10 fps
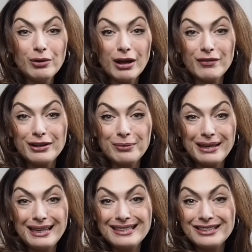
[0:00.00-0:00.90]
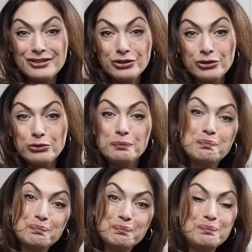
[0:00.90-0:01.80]
life a little bit easier too.
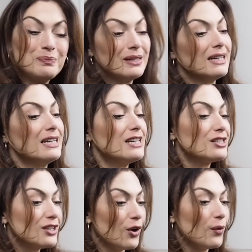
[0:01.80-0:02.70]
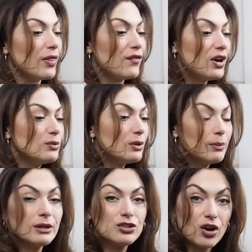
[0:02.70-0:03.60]
So the first one I'm
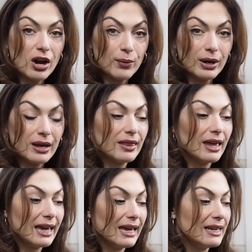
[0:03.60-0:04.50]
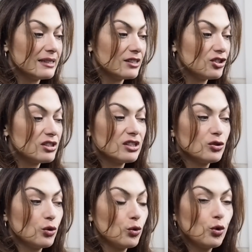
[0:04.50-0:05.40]
going to try with is just
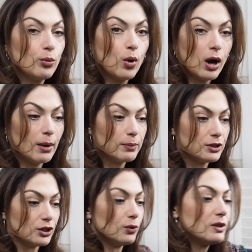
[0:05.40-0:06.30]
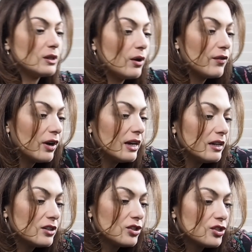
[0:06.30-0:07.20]
your normal updo. So if I
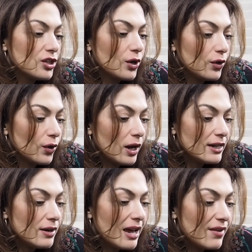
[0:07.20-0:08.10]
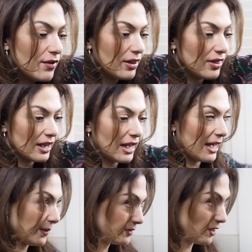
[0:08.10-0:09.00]
show you, I don't have very thick
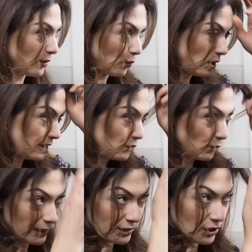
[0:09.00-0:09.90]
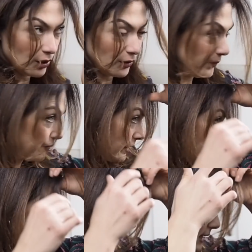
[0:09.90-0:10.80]
hair, so what I normally do
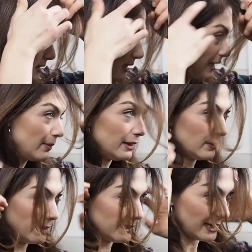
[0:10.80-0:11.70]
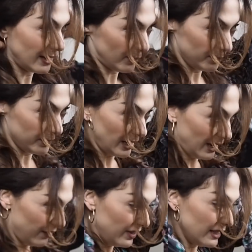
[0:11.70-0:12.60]
is I keep a little bit down.
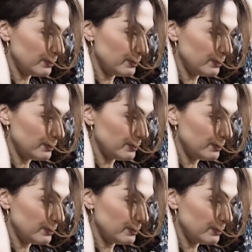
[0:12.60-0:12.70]
If this